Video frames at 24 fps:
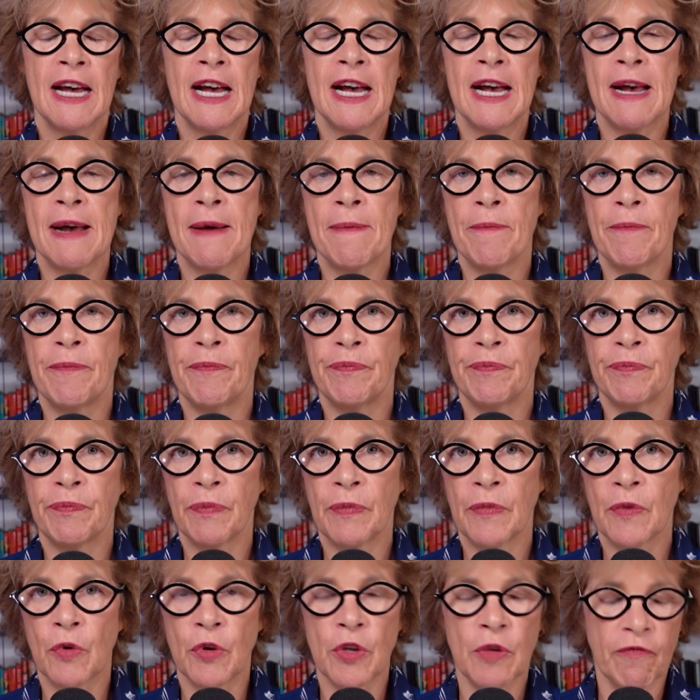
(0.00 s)
um,
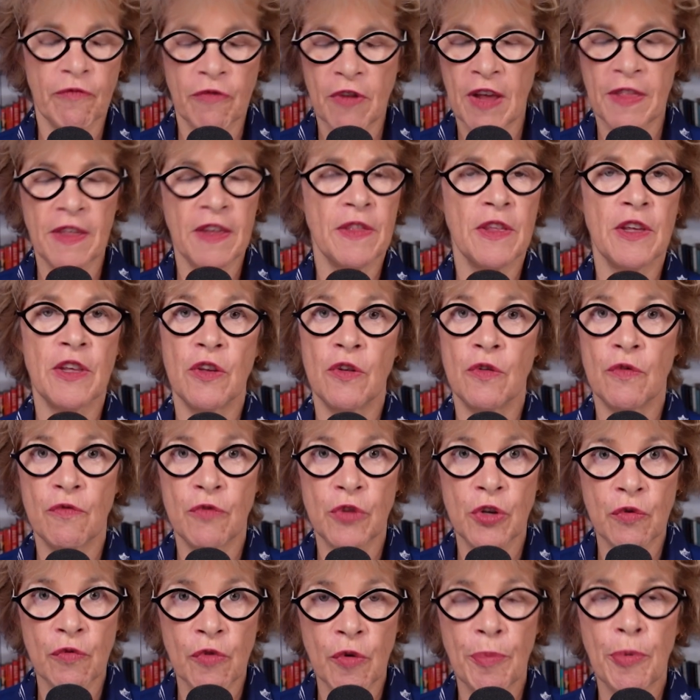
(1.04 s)
or rather that you,
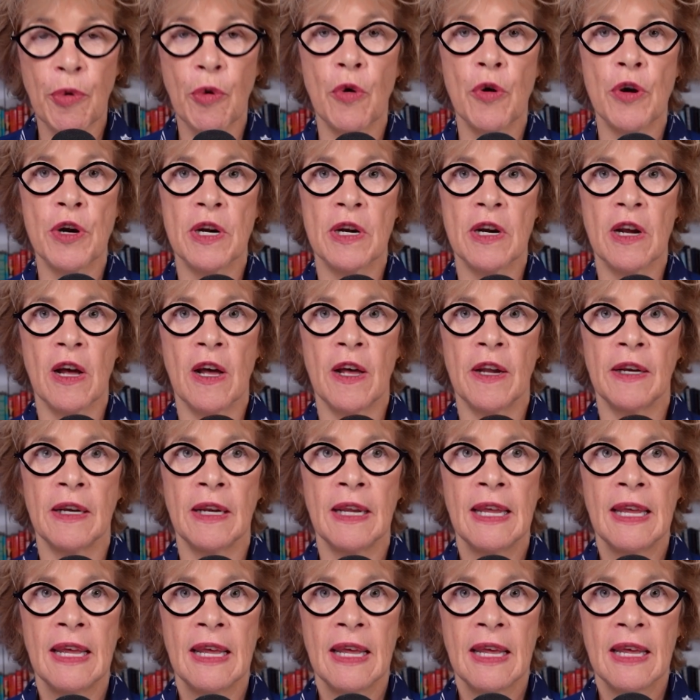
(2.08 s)
you reported on,